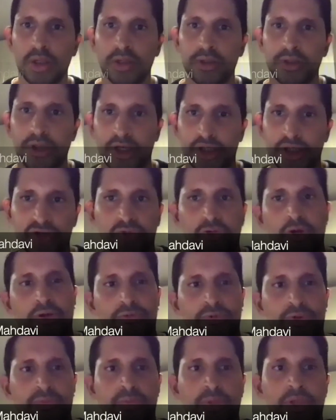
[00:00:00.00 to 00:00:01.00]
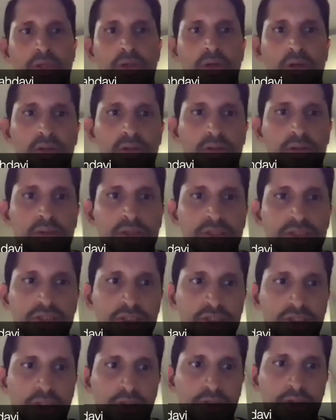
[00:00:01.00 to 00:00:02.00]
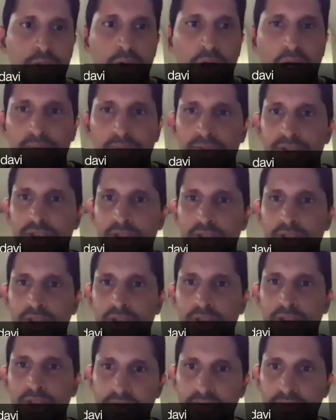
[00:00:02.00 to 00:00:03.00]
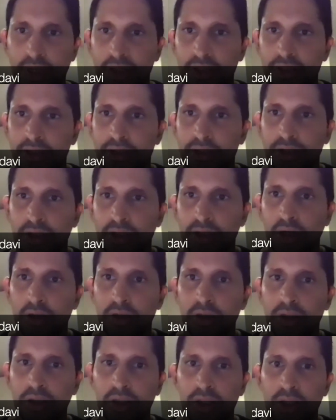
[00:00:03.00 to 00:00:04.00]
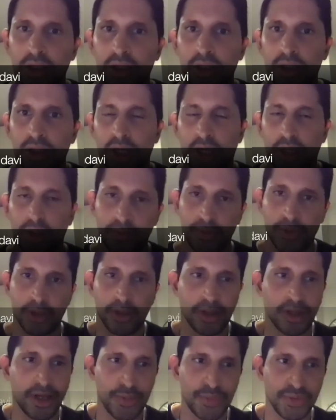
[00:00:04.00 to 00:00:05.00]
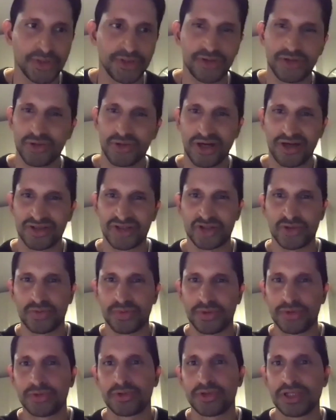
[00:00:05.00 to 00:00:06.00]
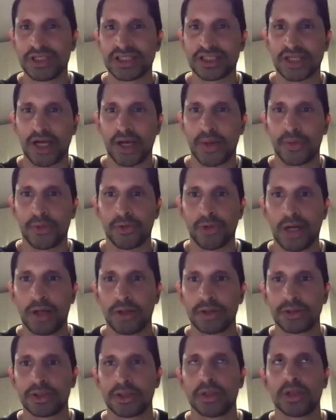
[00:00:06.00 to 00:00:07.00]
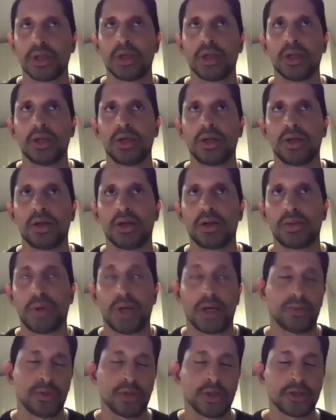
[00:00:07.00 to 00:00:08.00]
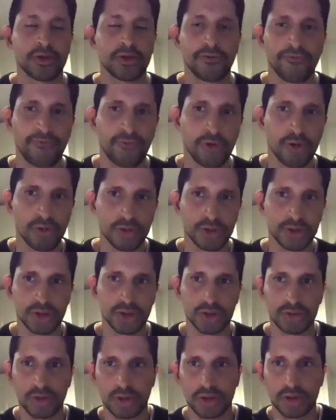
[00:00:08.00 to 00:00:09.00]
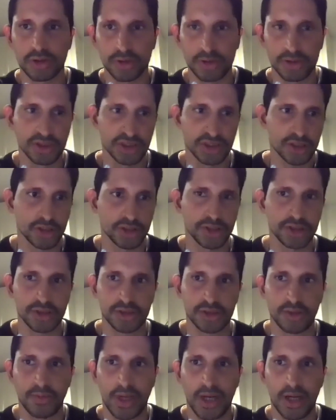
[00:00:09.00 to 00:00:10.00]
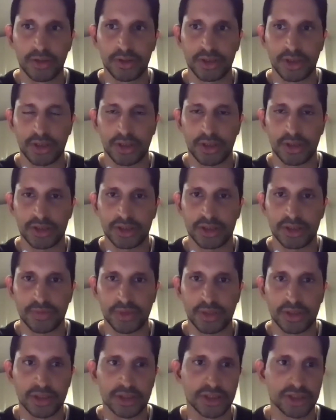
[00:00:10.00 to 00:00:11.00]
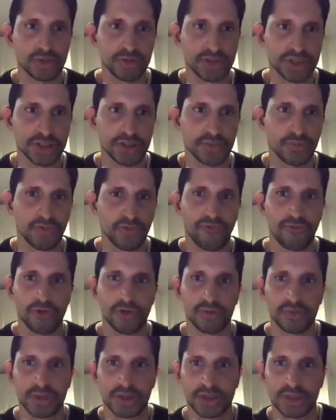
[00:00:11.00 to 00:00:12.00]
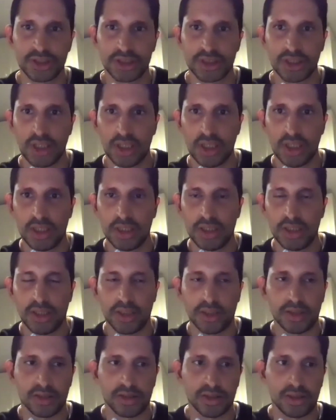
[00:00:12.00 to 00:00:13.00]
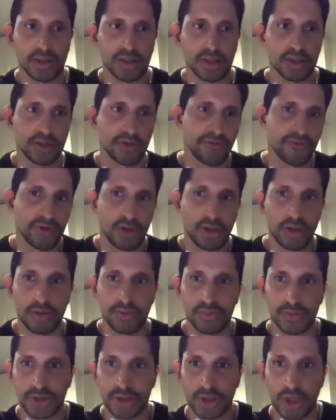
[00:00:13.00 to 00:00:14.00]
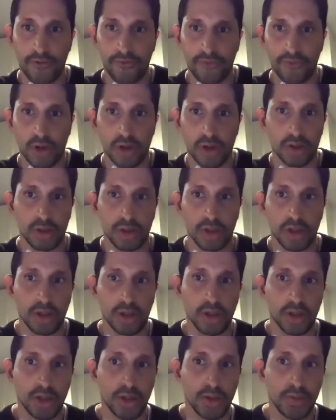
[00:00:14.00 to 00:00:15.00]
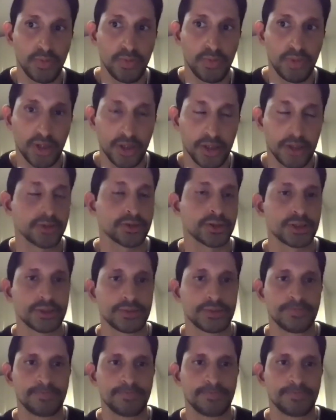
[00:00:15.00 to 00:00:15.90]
Thanks for having me on this new episode of Team Melli Talk. I'm happy to contribute this time around. I'm looking forward to a good discussion about Team Melli's recent performance and the development of our players.